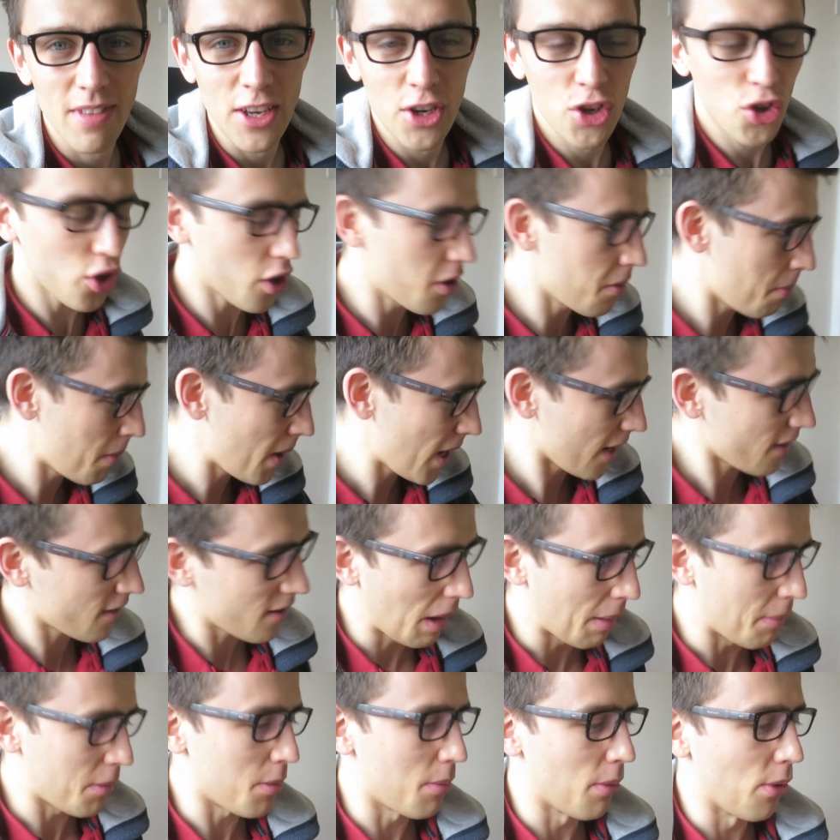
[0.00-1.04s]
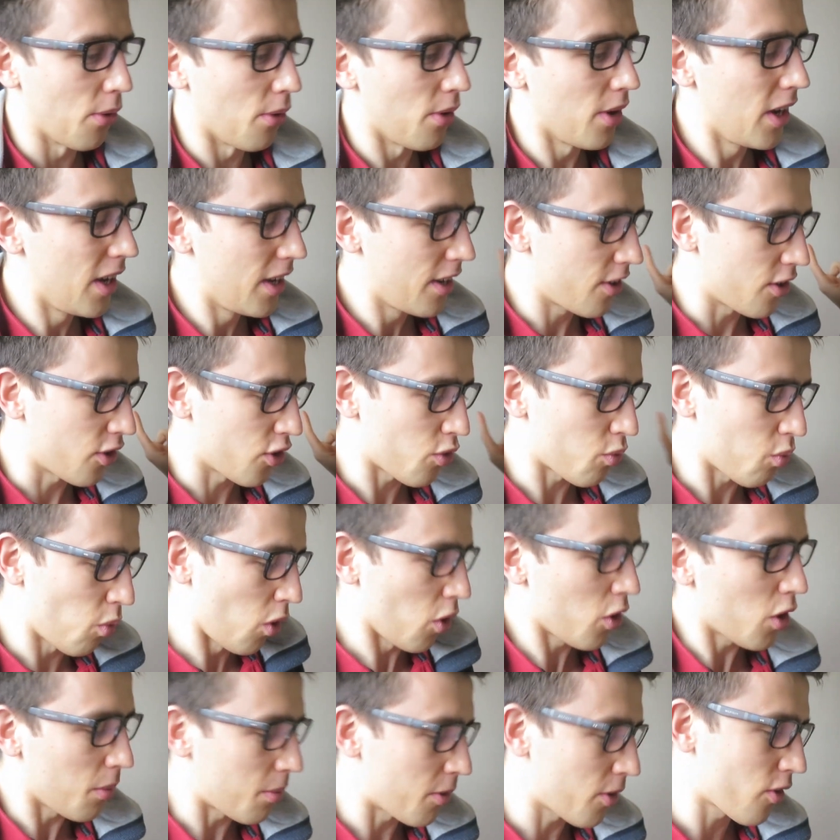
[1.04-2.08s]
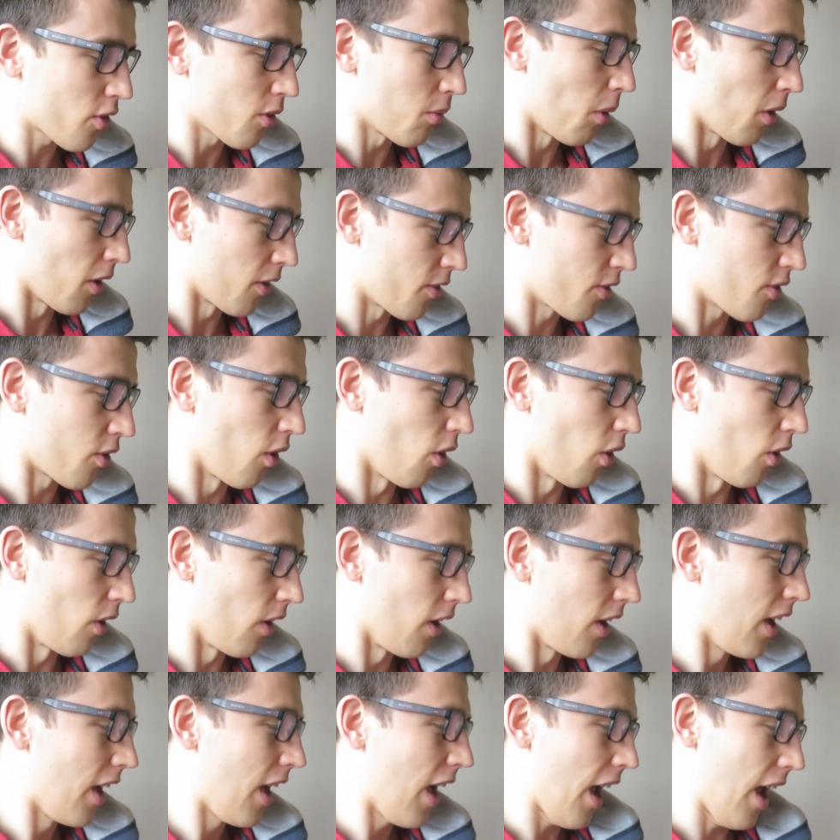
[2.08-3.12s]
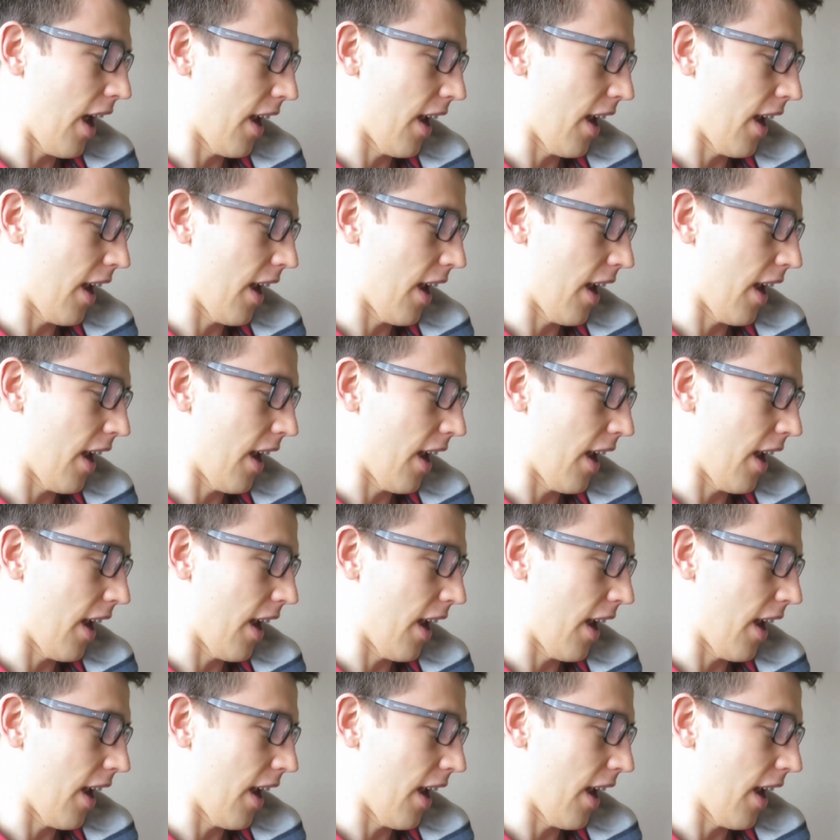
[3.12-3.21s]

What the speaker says: It shouldn't be acceptable to just walk up to someone's door